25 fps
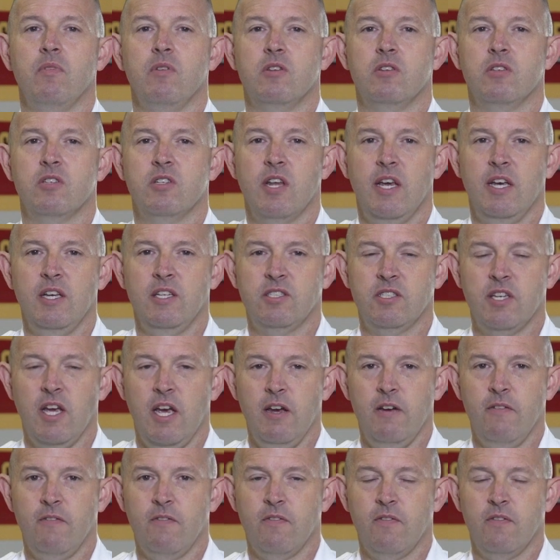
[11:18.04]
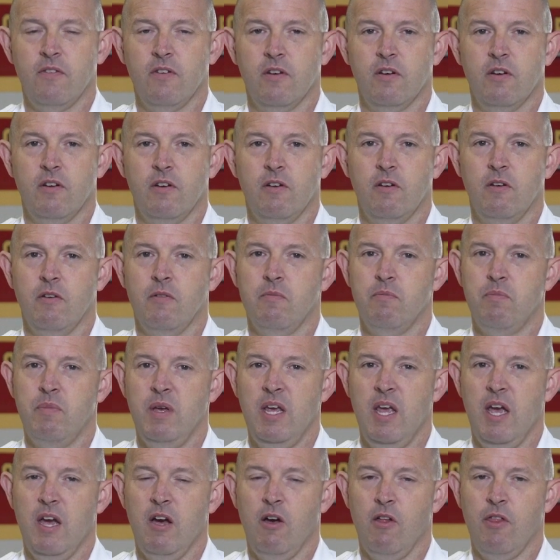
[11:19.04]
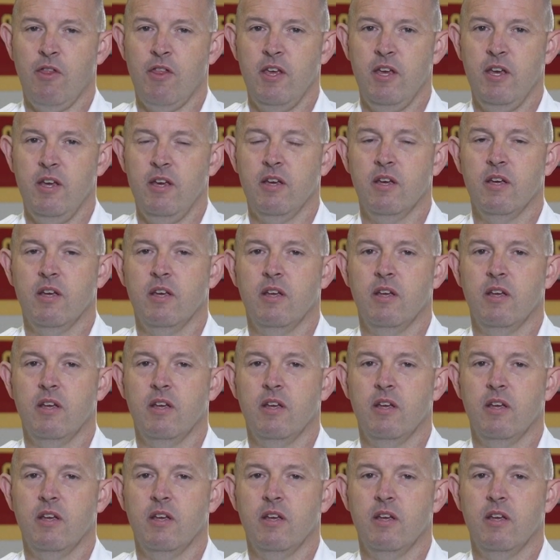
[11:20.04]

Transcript: stay safe, be healthy,